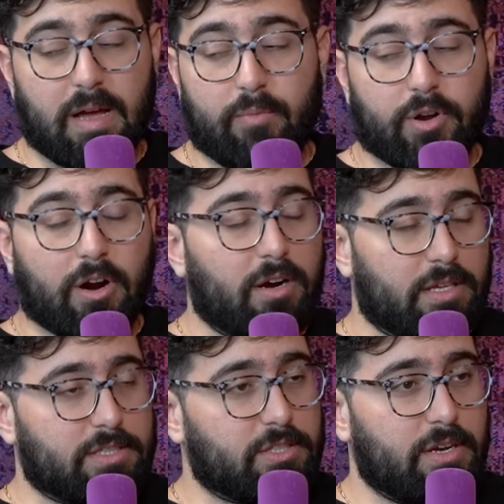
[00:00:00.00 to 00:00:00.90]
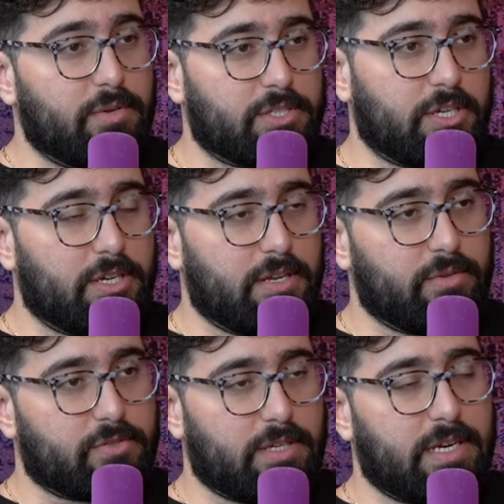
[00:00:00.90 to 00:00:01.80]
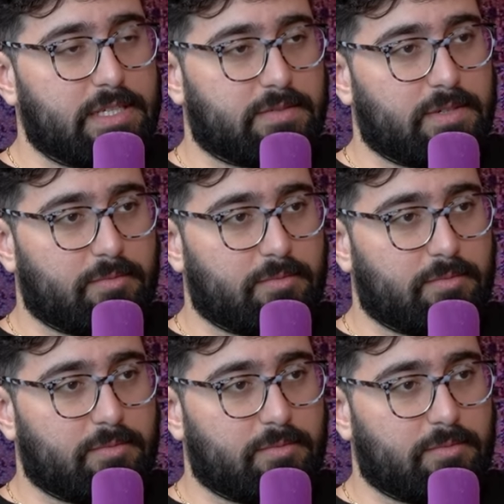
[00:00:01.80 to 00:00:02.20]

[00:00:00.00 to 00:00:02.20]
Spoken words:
Regardless, it was really nice of